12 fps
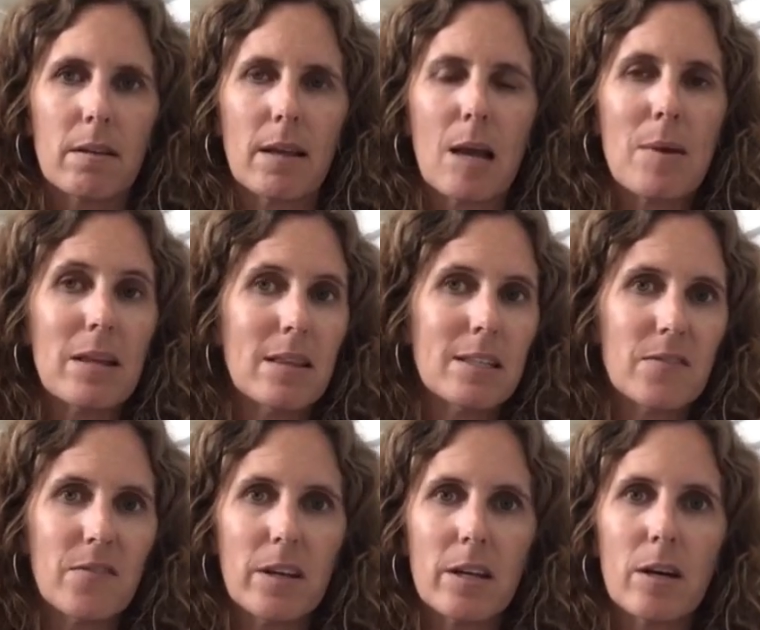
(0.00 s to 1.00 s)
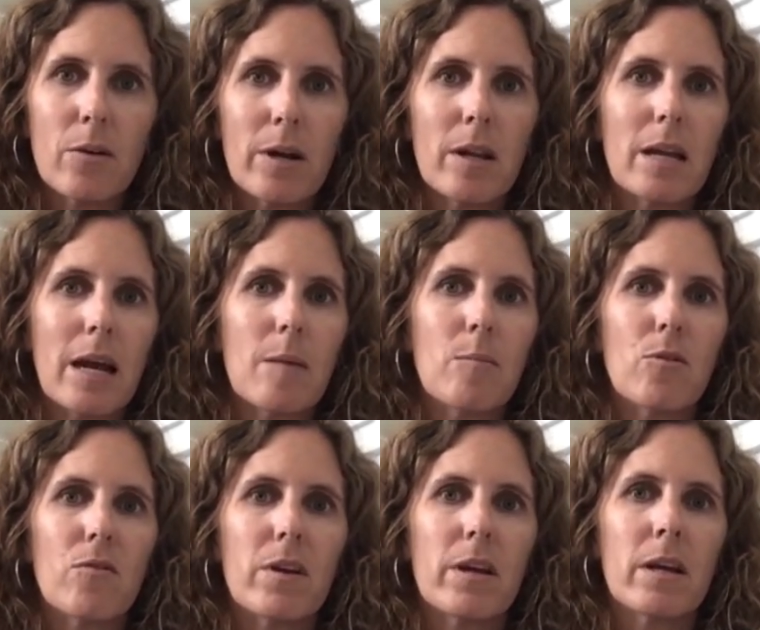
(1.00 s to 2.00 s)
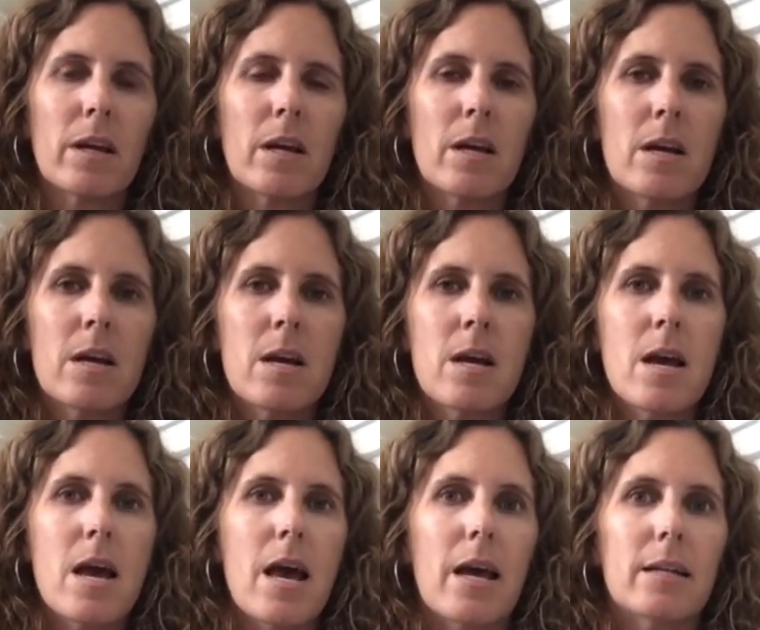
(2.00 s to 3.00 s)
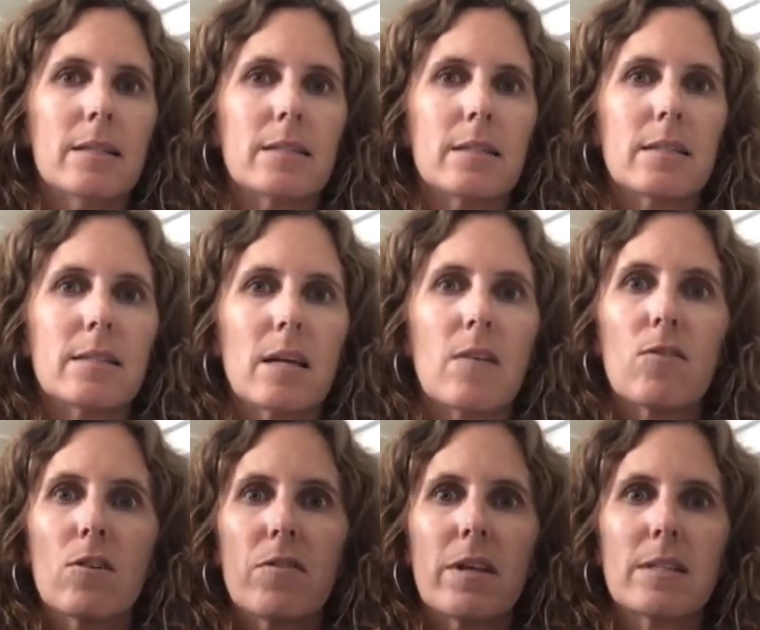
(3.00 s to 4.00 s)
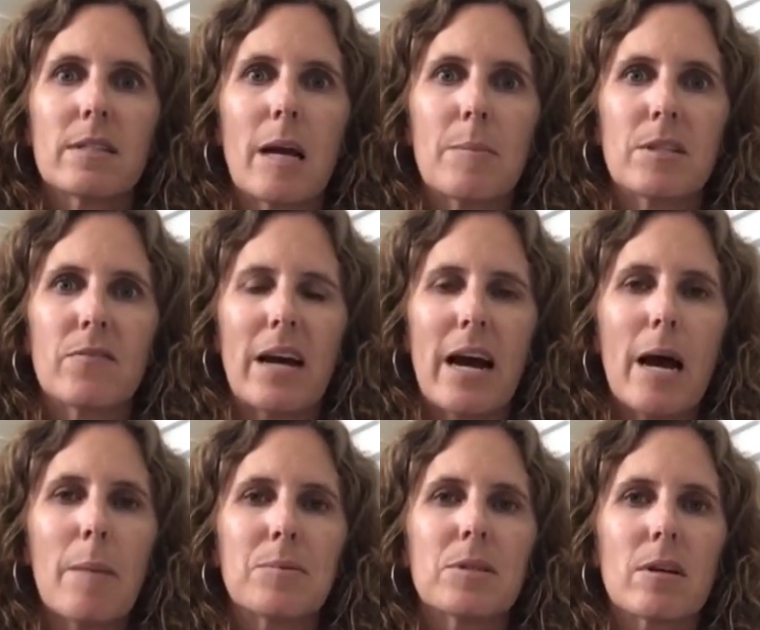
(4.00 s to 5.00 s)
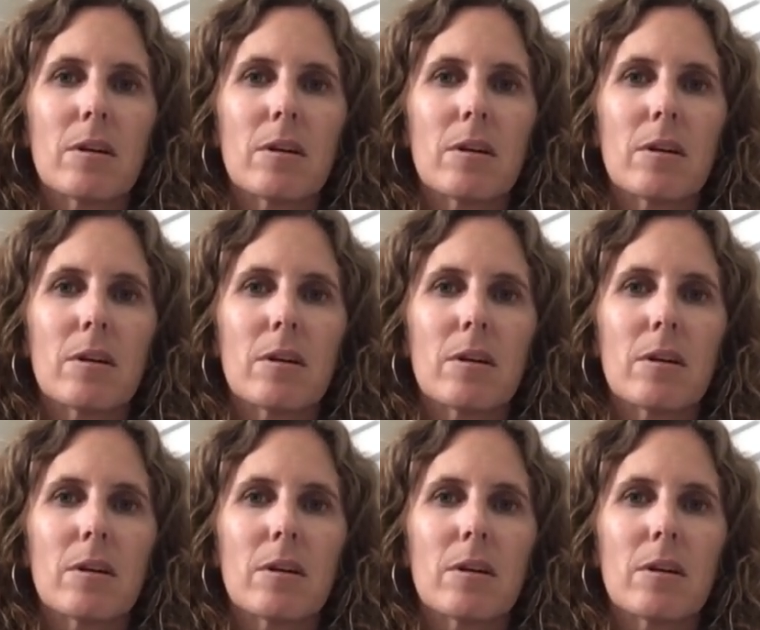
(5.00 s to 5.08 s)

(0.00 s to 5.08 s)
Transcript: I made this video in iMovie, and several of these types of apps are